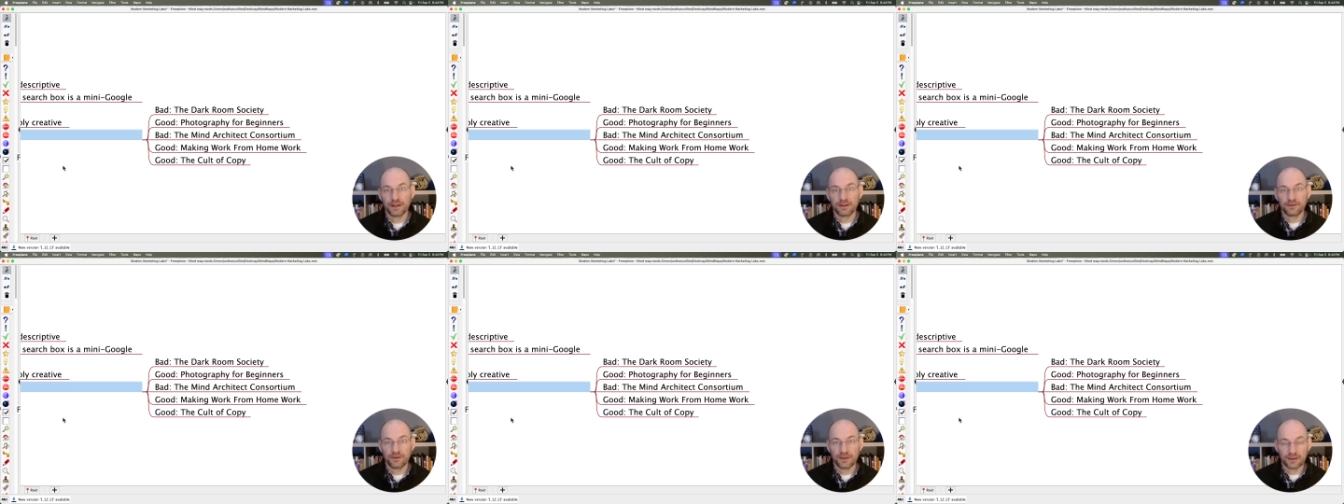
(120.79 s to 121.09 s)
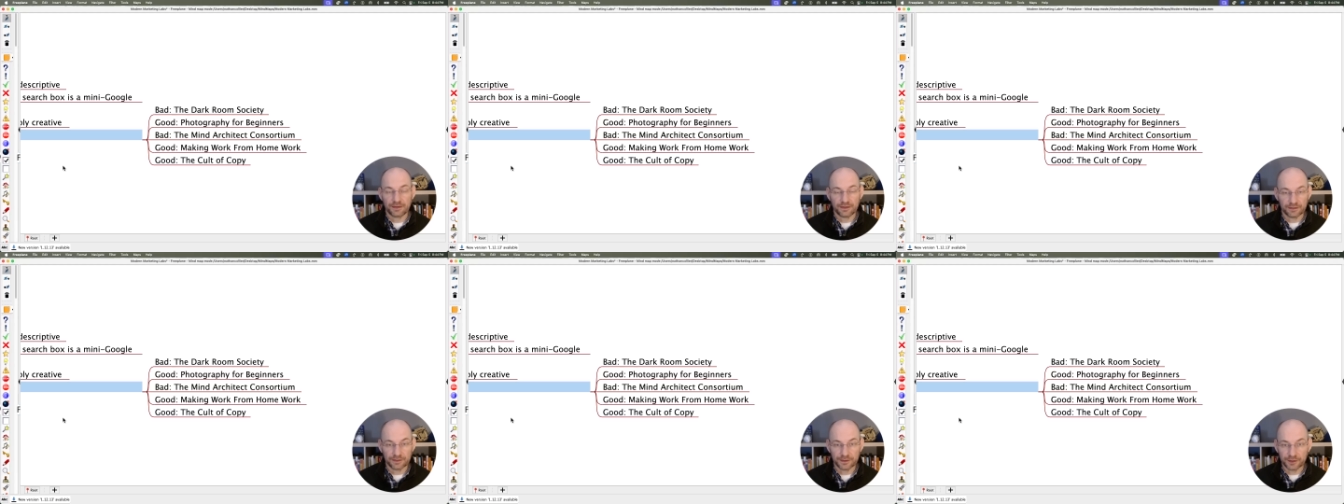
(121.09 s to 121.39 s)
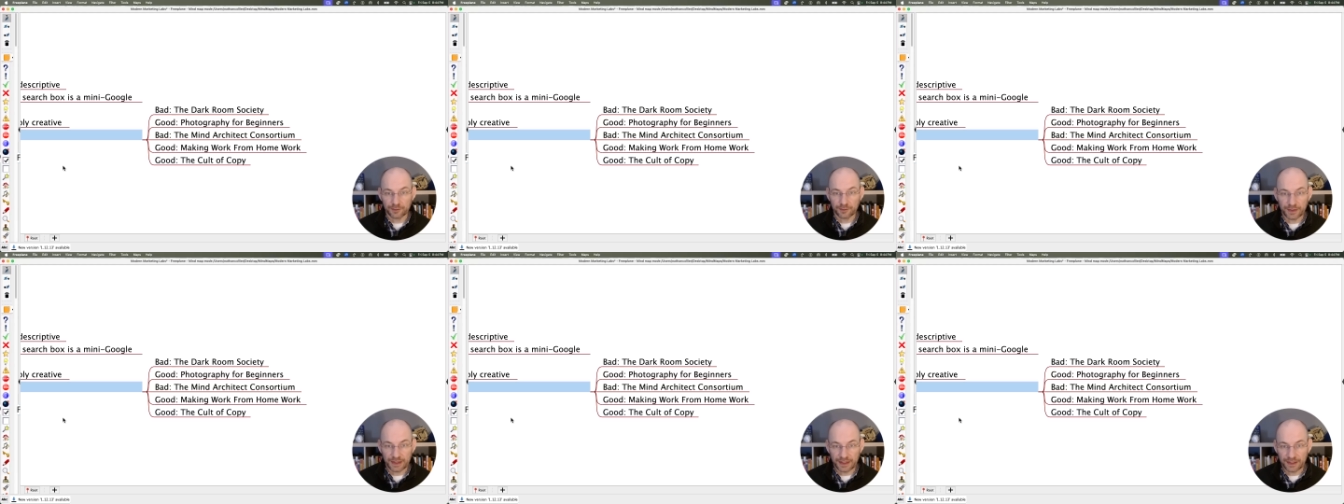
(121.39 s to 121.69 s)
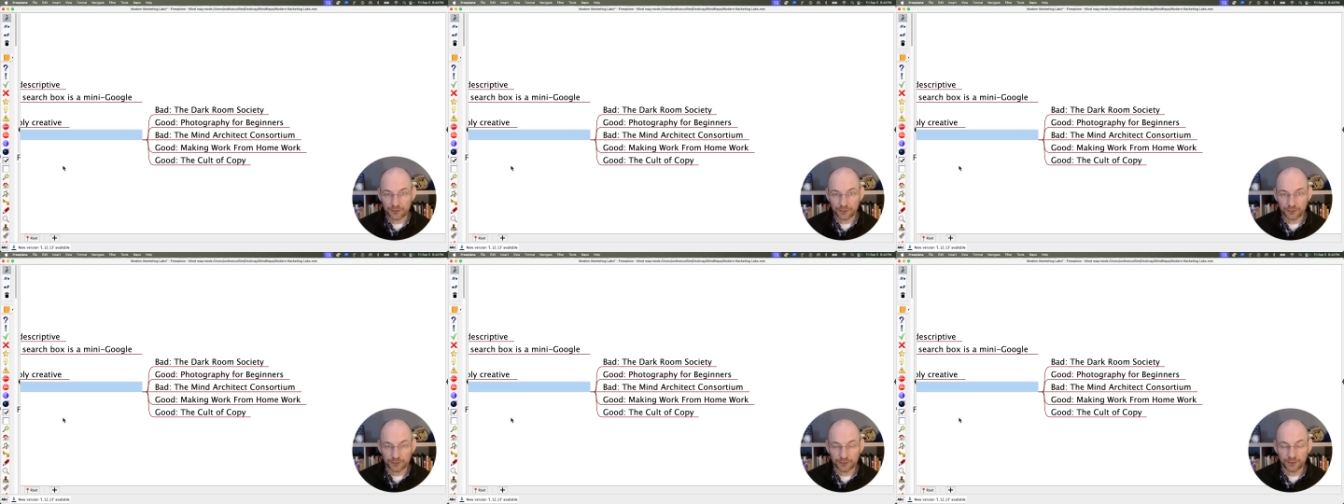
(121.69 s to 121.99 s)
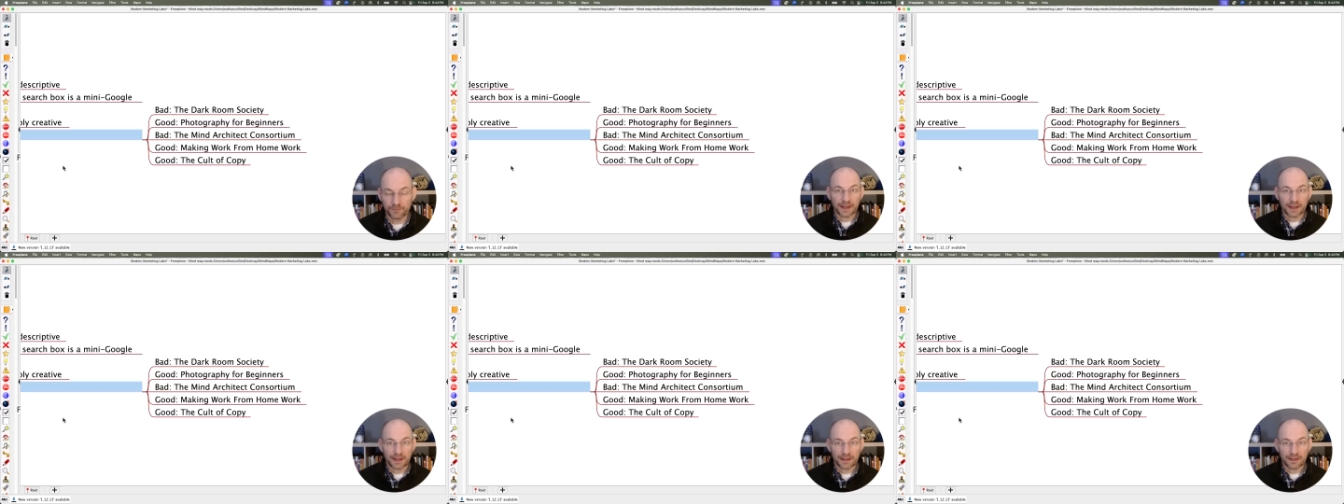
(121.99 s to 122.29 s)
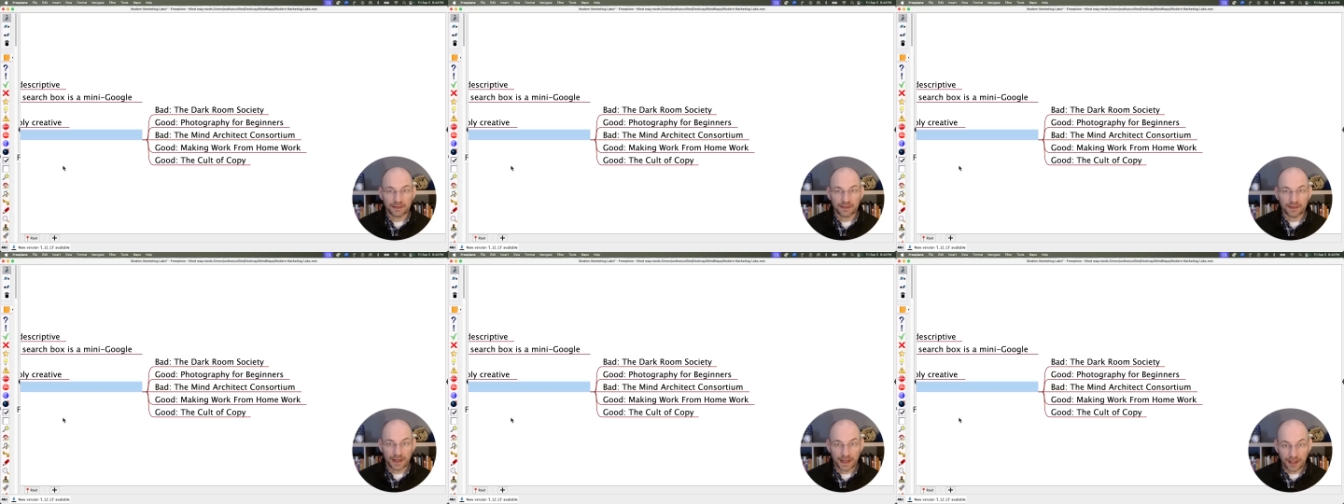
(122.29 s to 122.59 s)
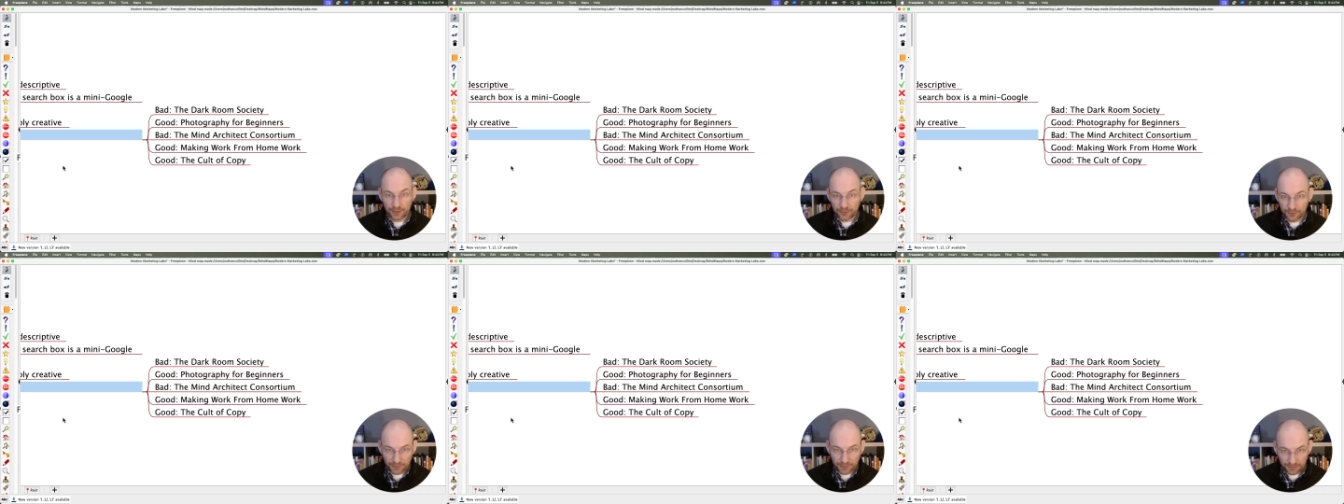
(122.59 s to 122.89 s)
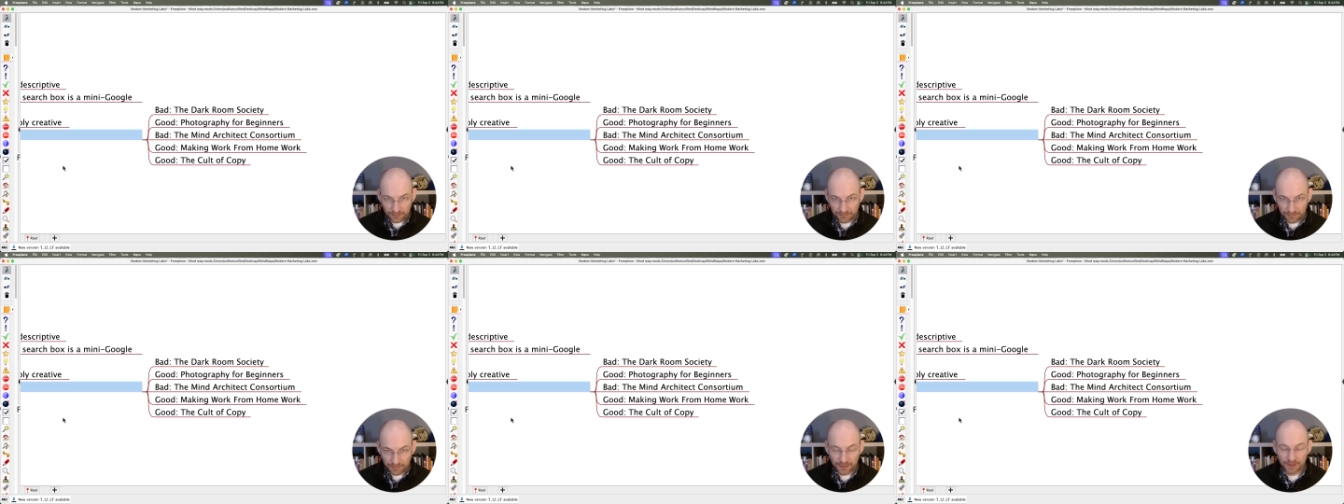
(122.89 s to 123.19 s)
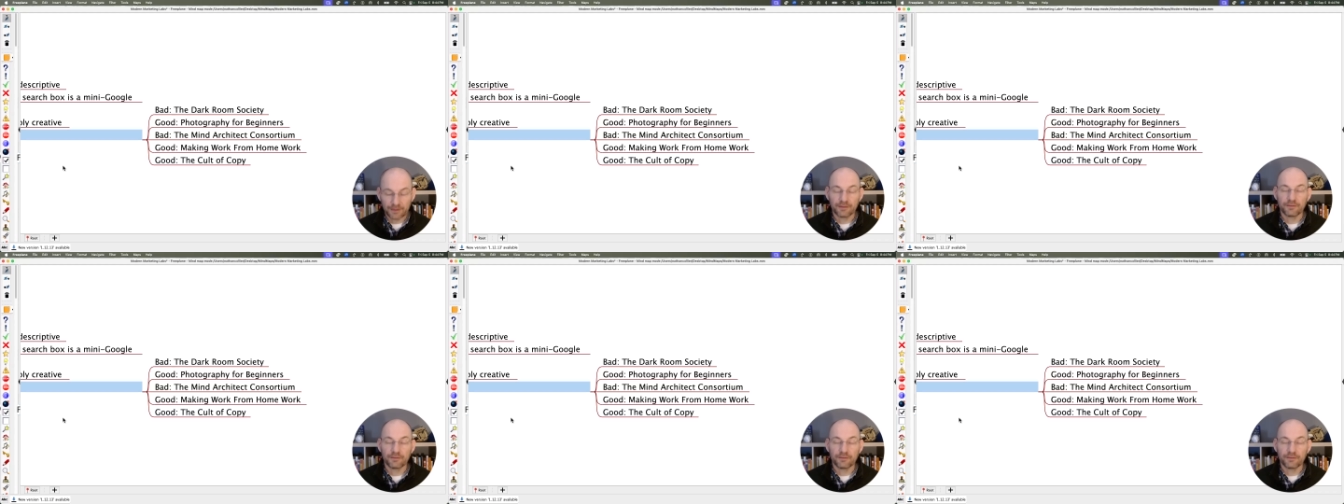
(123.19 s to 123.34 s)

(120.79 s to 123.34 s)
So that's a little mini Google. And the algorithm